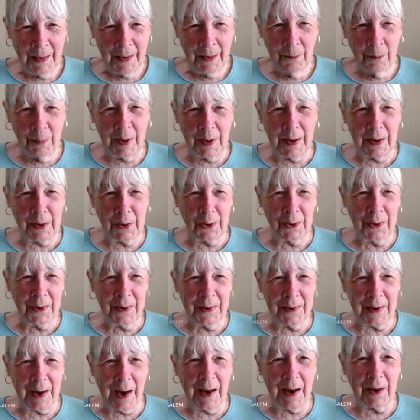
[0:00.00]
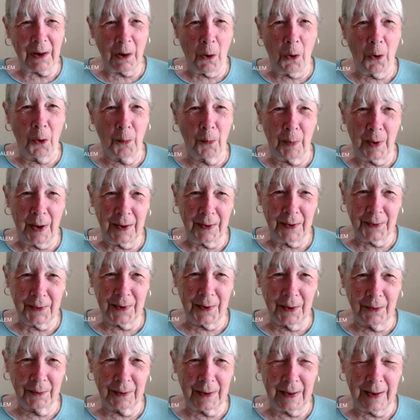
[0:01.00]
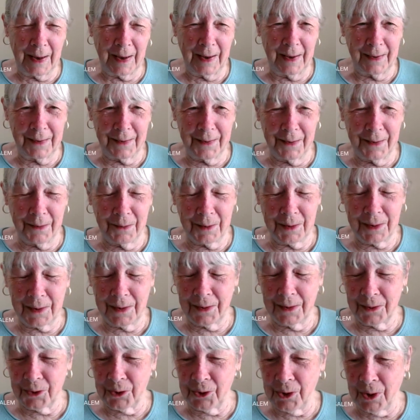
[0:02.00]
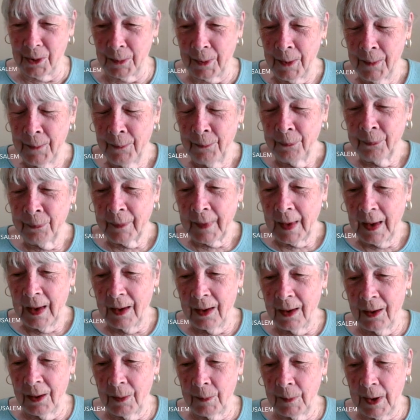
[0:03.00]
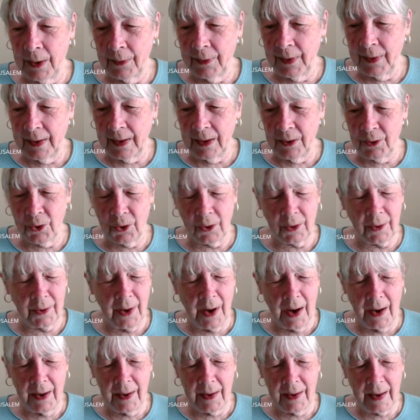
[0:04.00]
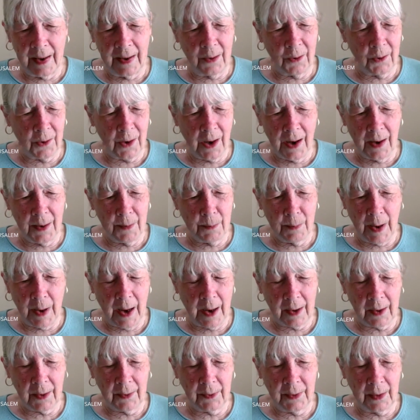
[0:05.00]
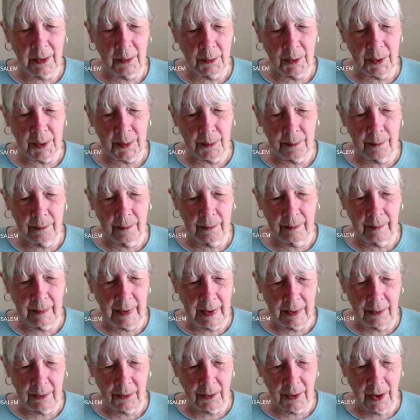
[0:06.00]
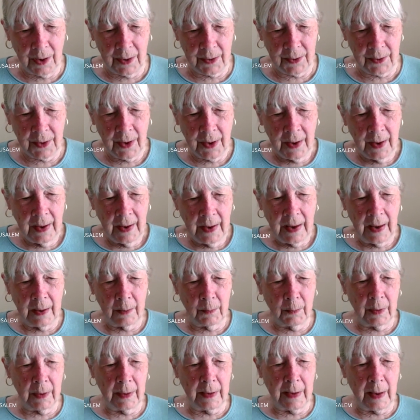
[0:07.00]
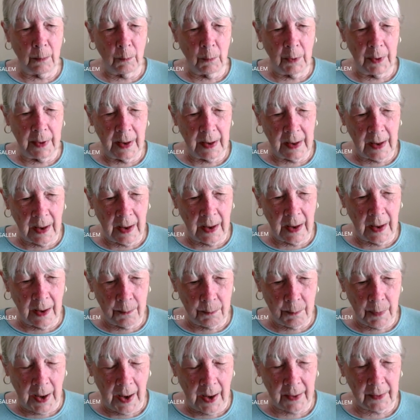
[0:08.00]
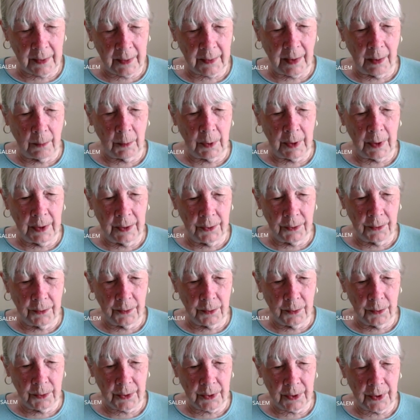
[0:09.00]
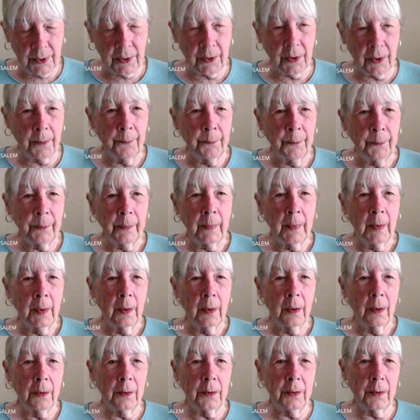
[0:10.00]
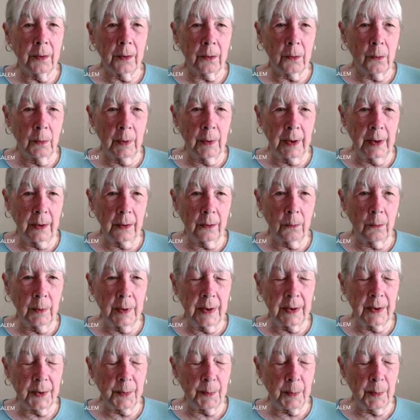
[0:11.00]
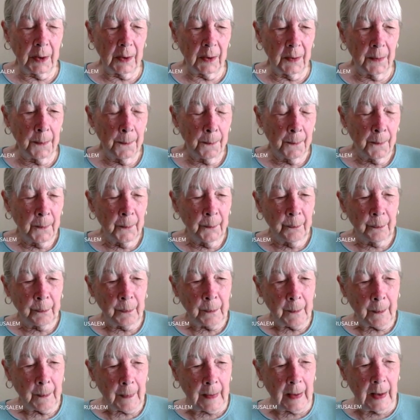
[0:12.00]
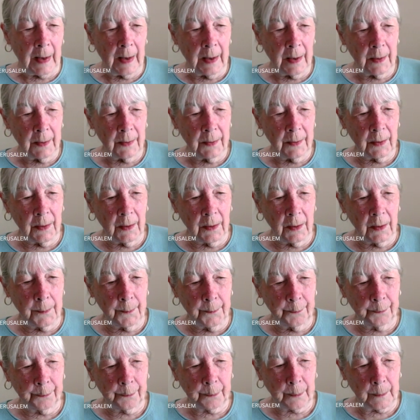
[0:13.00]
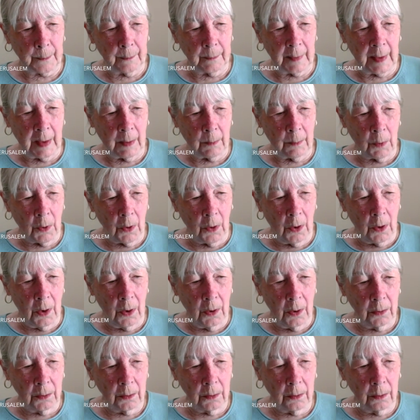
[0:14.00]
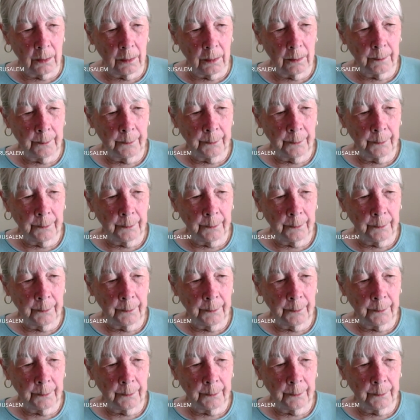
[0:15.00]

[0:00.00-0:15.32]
But he couldn't take a whole bunch. He only had, his little ship. I think he took 8 or 9 back. I think it was 8 or 9. And then when they got back, they were introduced to the Queen Isabella, and they were all